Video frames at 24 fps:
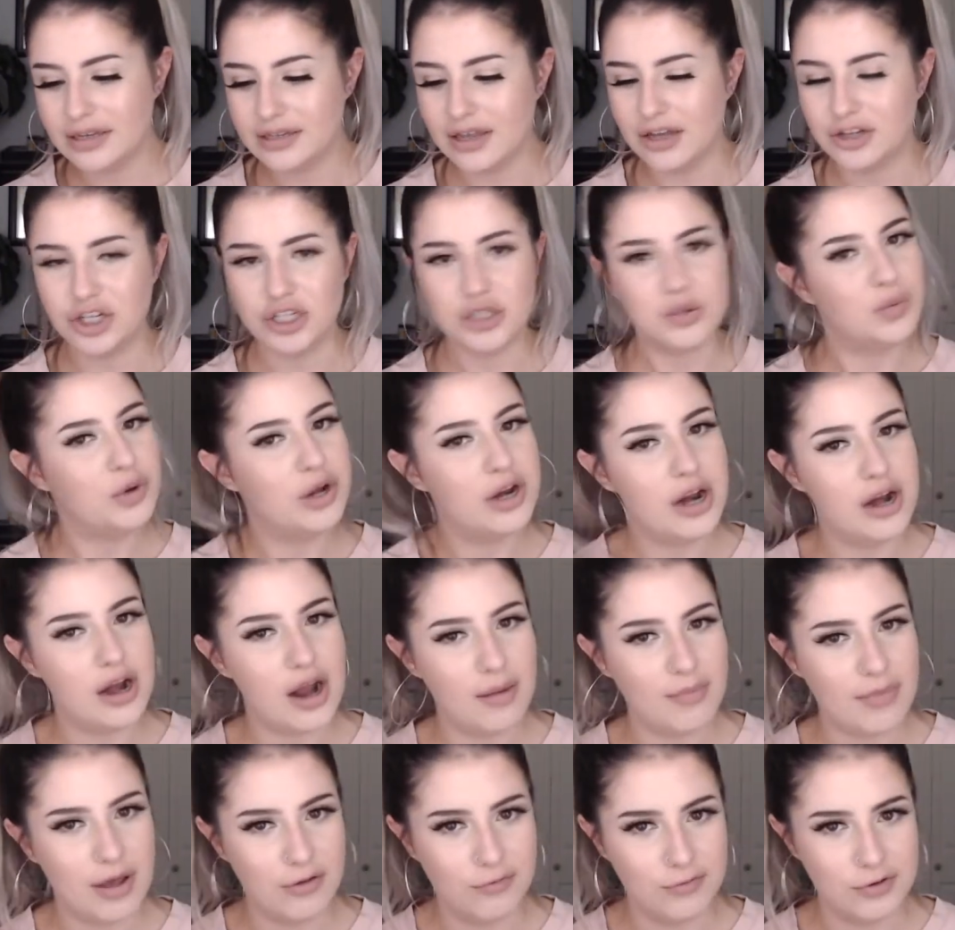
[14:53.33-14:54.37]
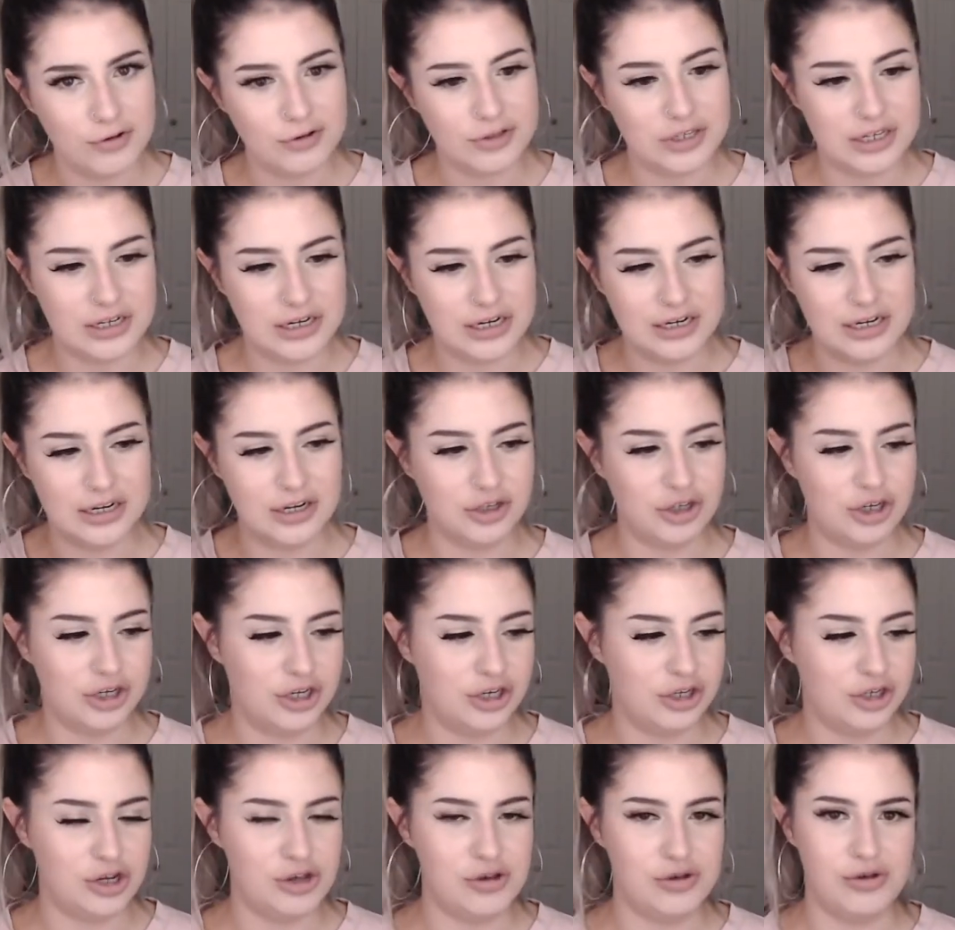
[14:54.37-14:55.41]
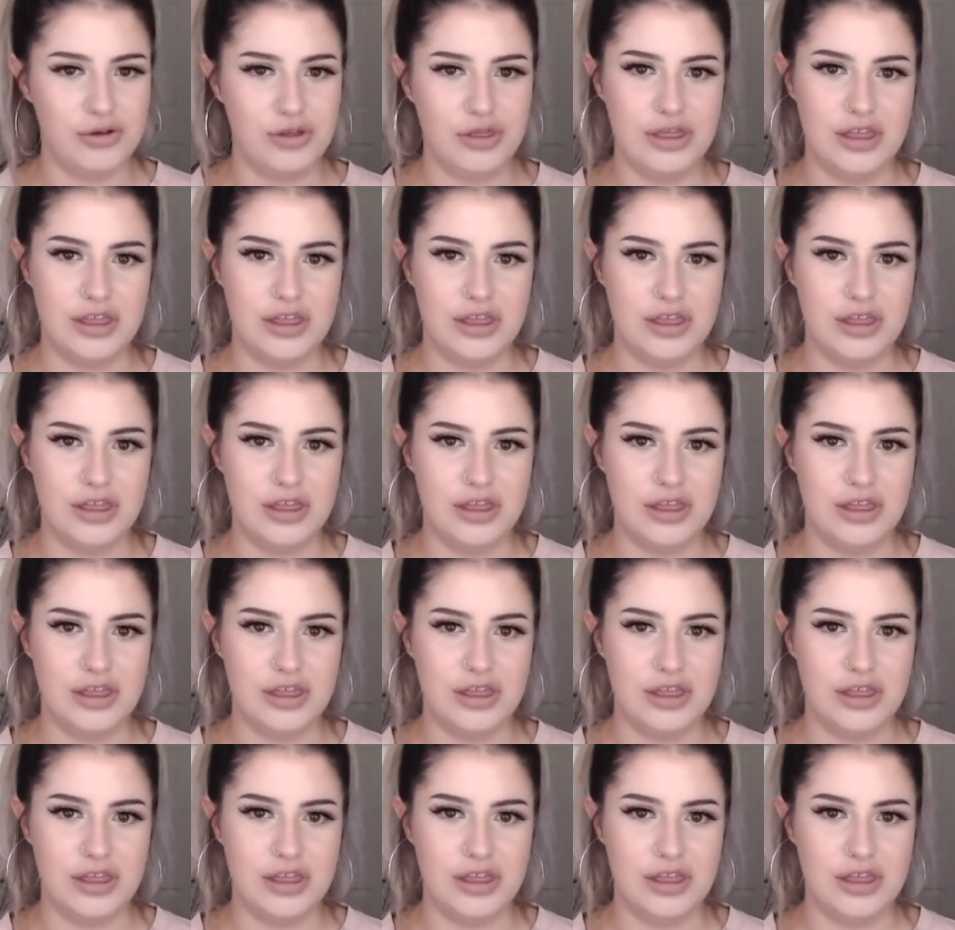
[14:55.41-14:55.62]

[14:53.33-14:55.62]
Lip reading: I'll just put it on my roots in addition to